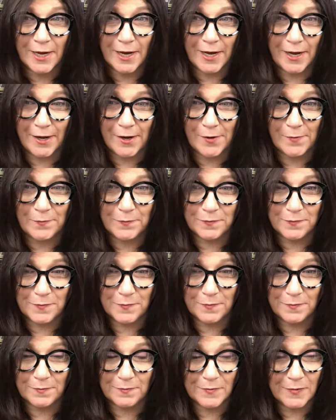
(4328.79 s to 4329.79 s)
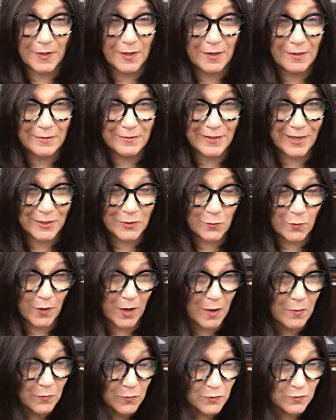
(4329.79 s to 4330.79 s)
Um, that's
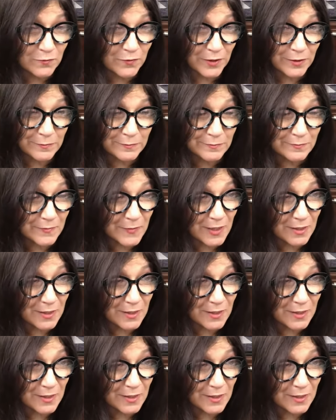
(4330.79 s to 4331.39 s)
why I'm moving.